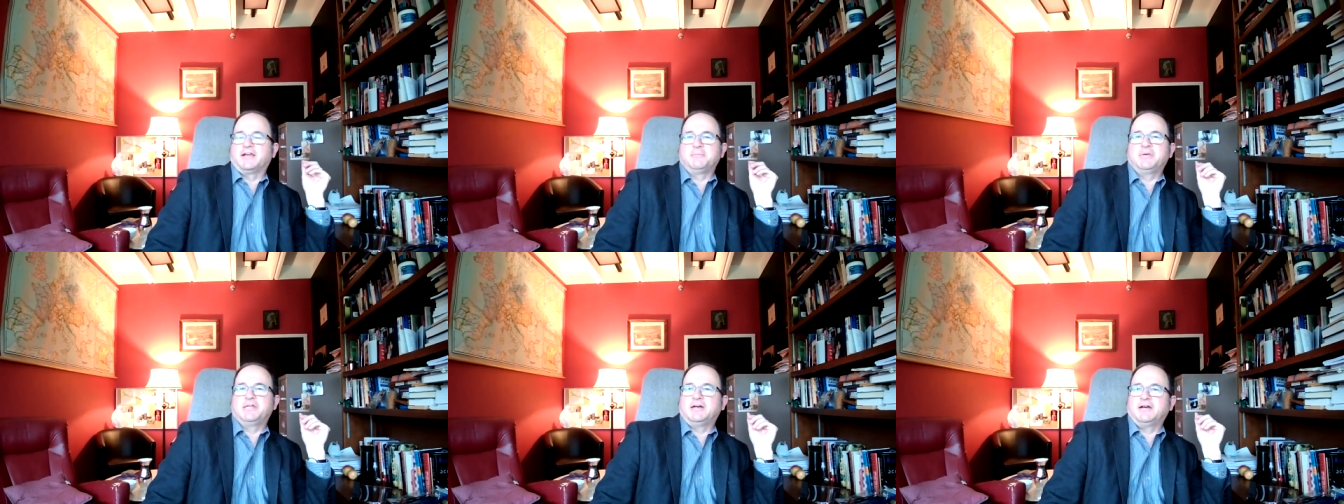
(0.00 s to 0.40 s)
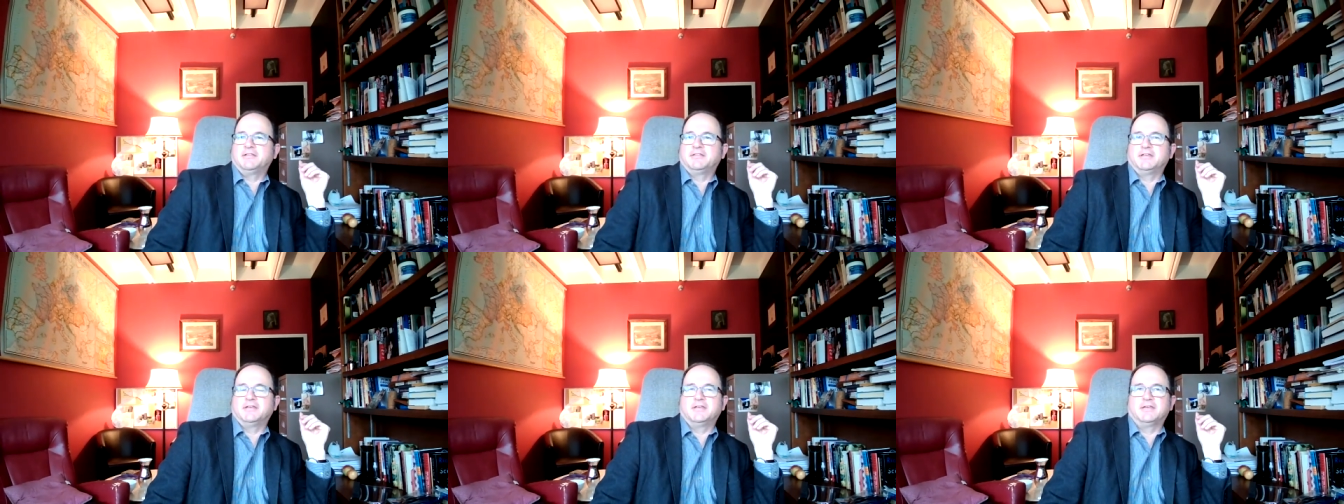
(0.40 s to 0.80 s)
I mean, I
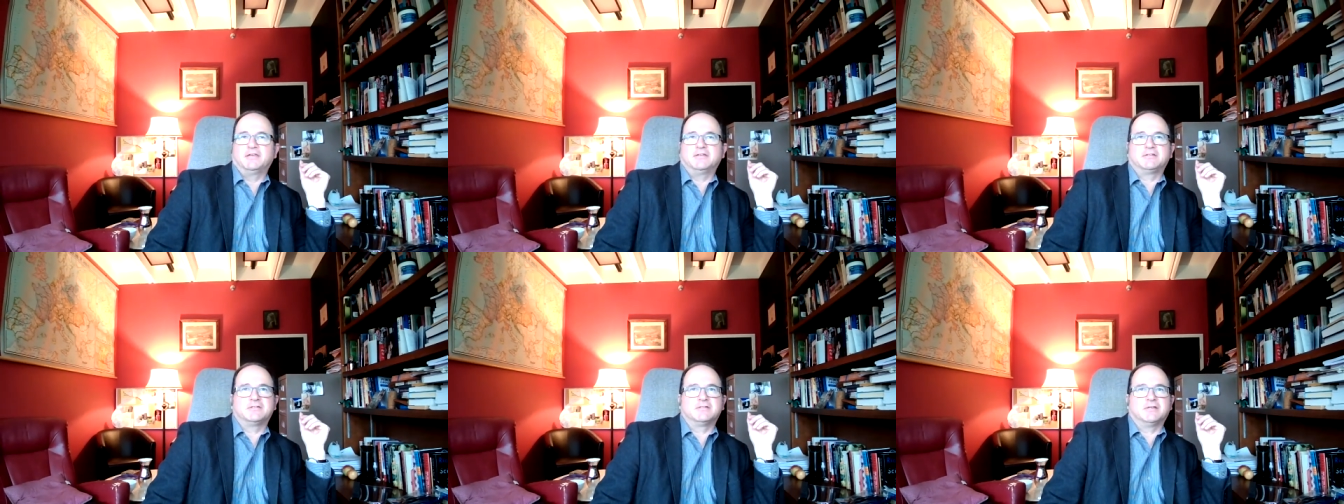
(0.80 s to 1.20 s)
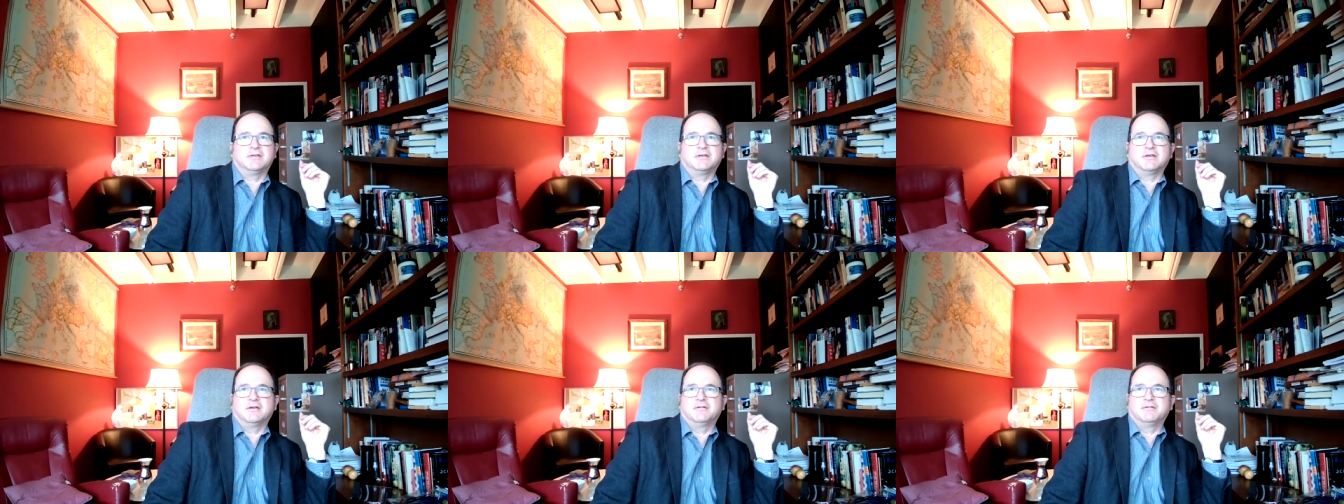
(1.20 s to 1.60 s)
think it,
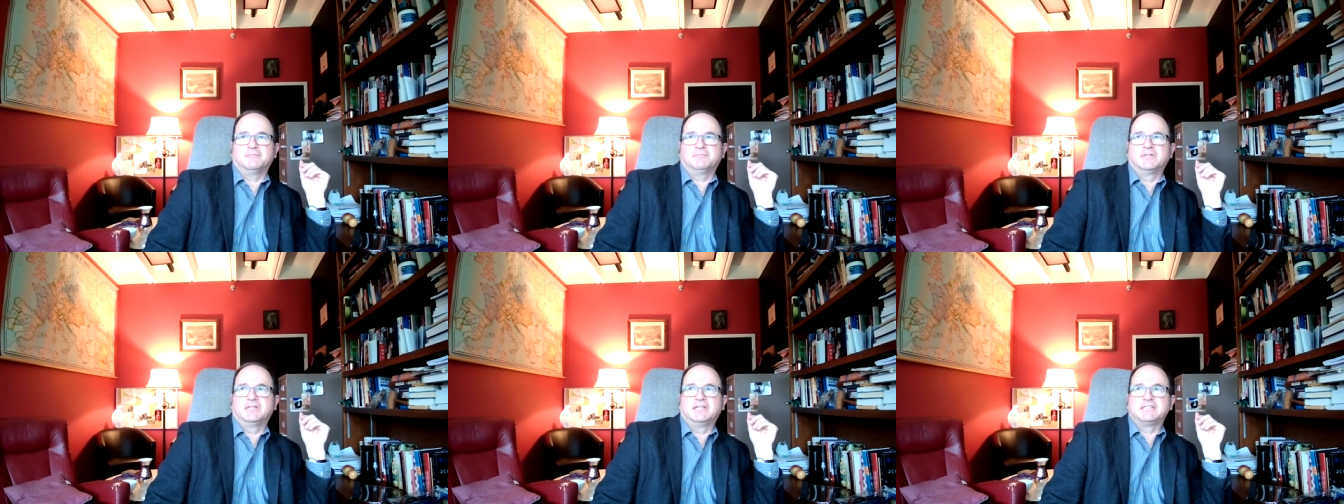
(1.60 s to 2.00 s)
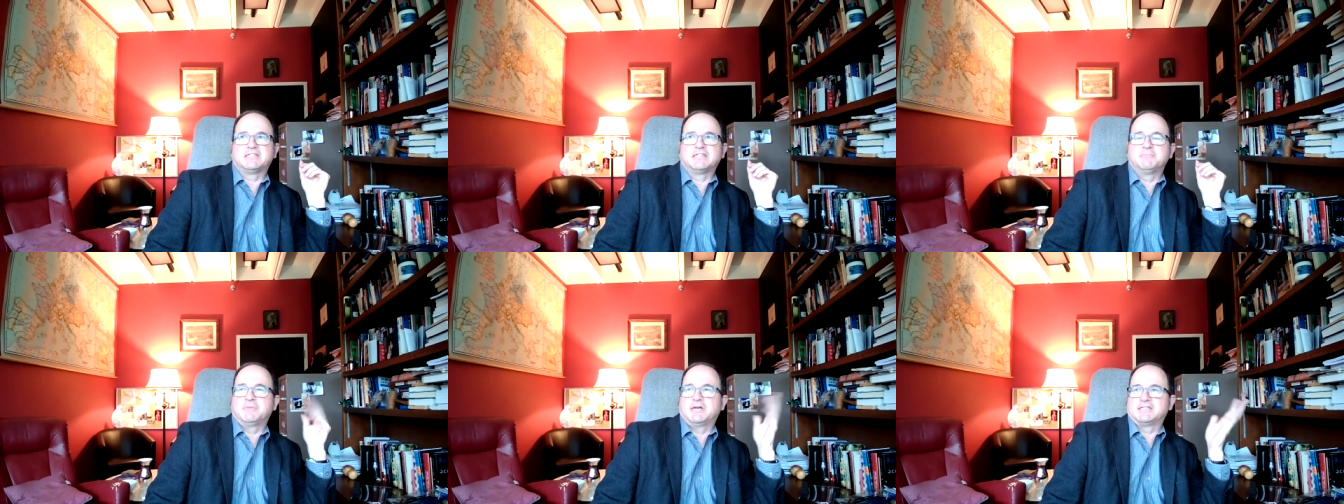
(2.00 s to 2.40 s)
at
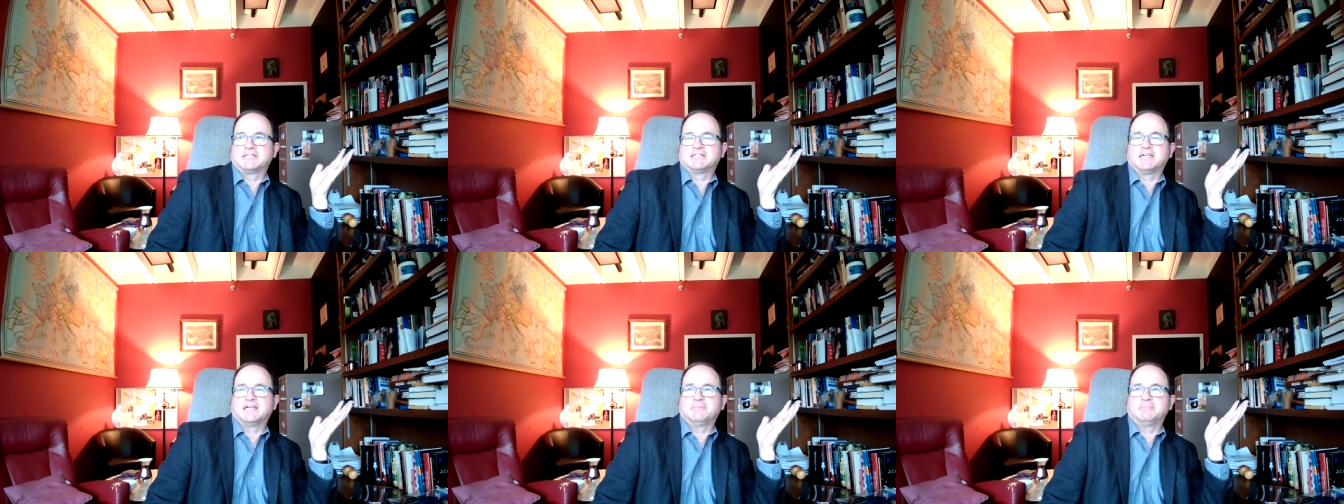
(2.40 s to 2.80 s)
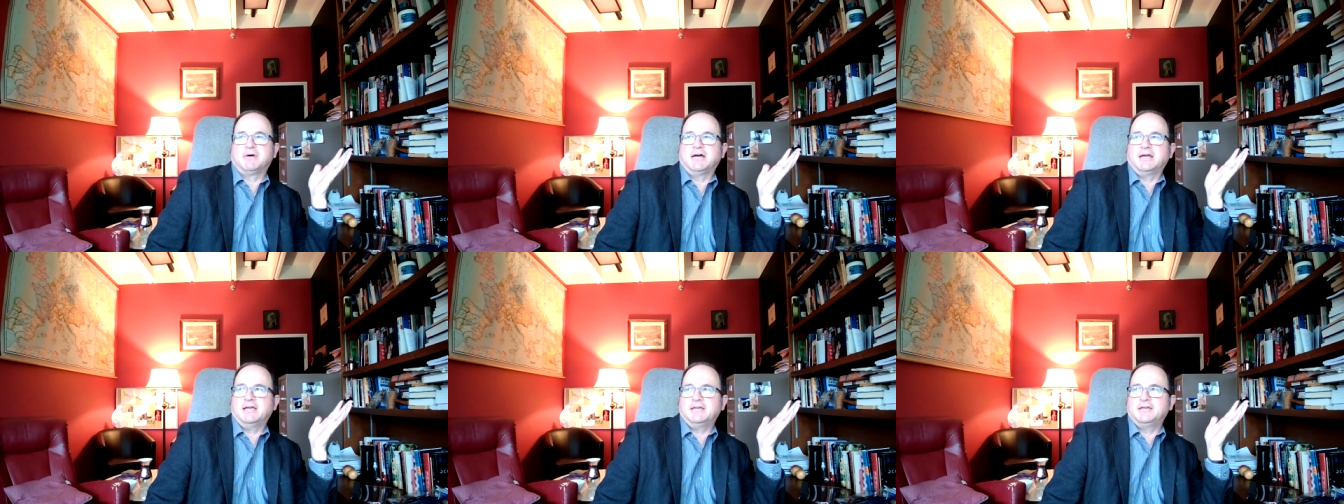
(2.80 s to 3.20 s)
least in, as I say, in
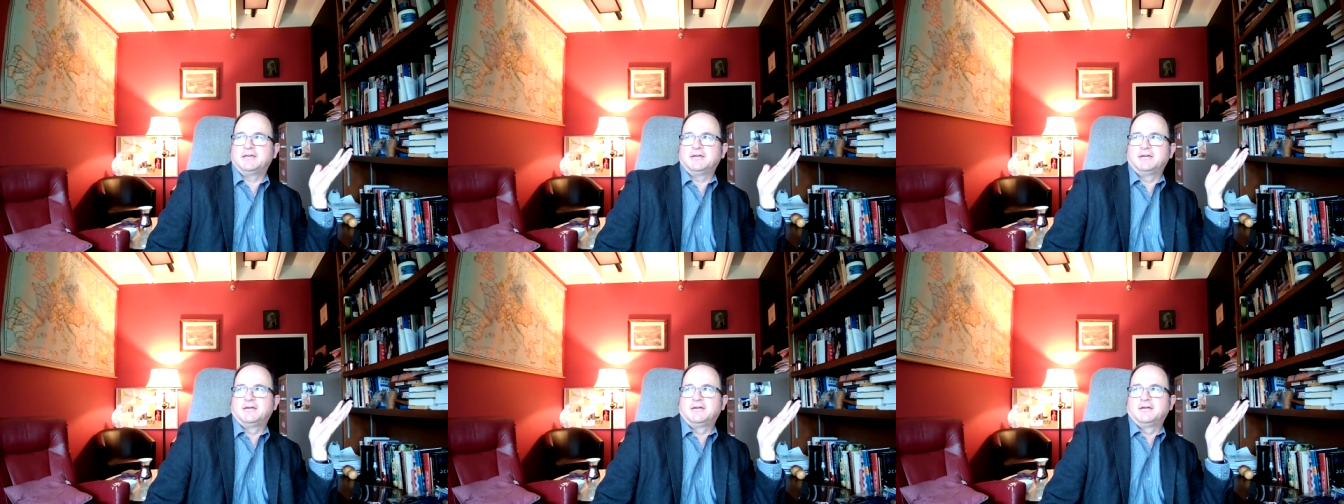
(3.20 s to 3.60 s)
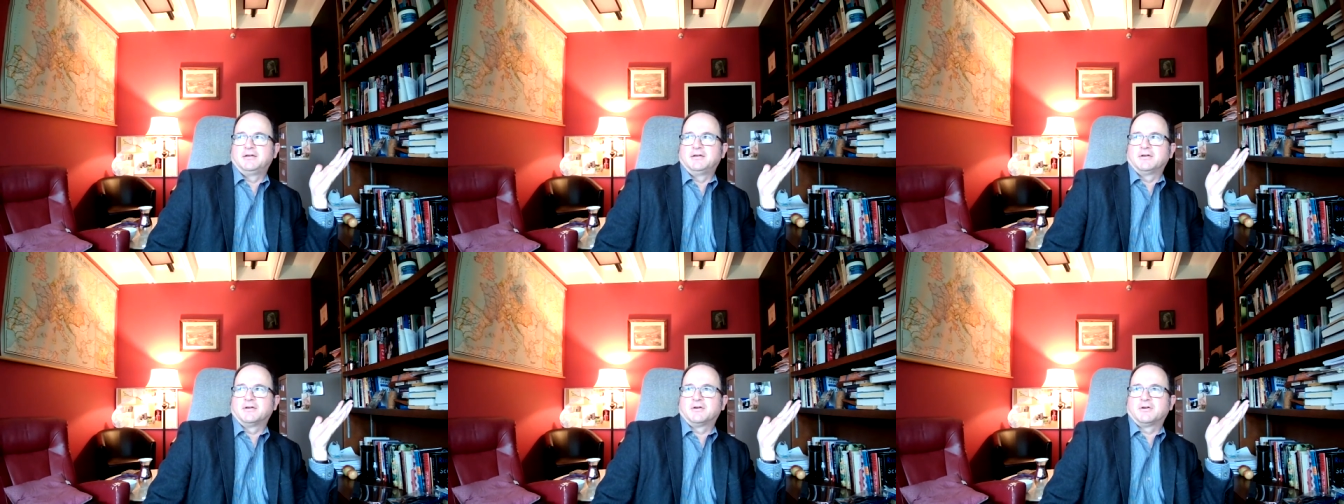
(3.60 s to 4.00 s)
my
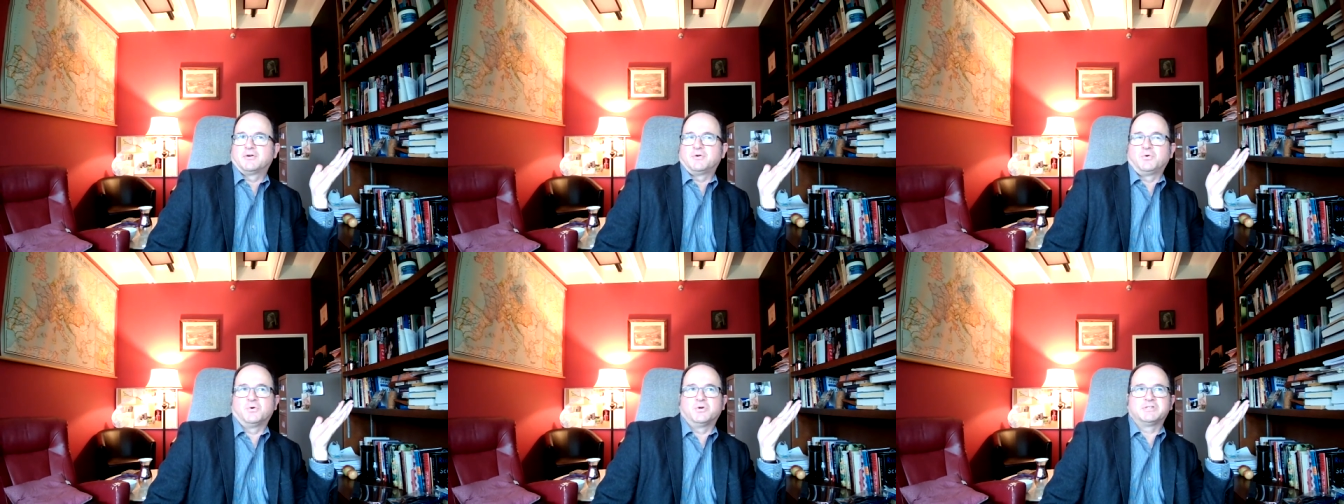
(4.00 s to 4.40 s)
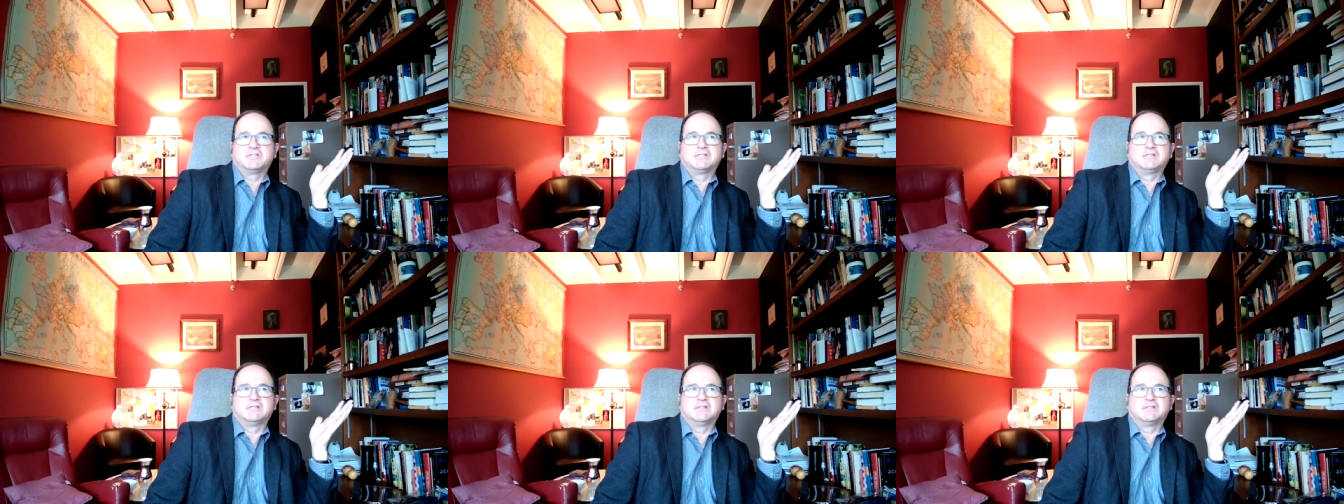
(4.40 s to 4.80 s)

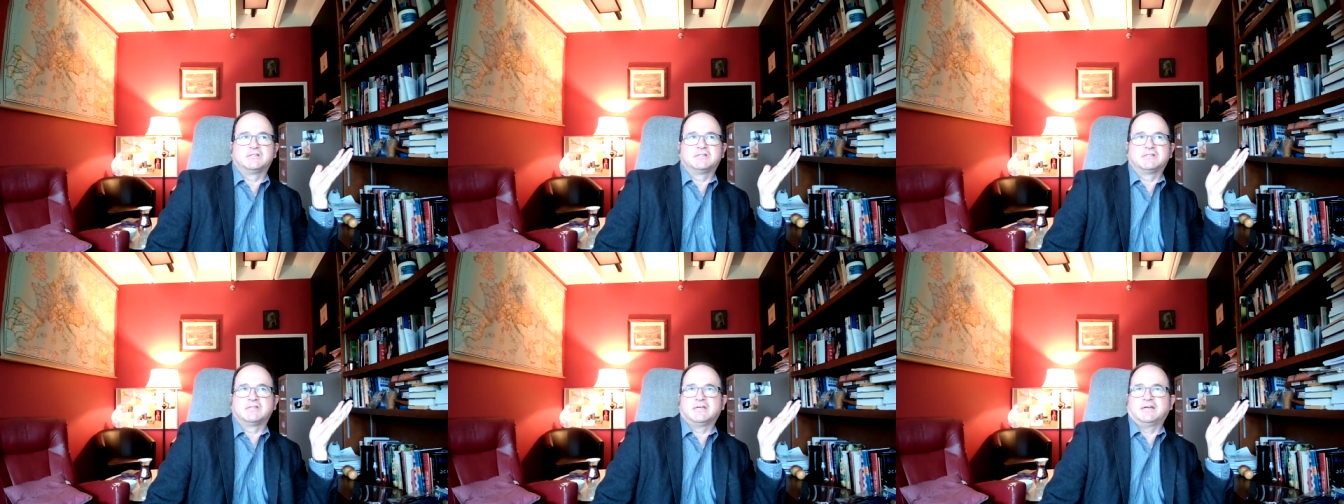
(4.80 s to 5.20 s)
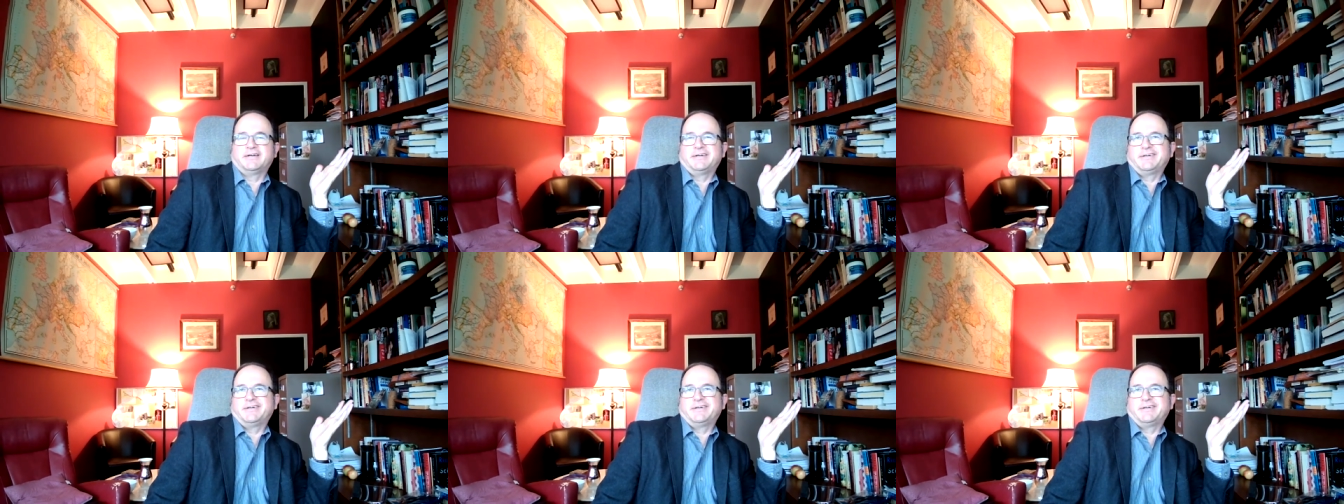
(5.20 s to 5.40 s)
courses,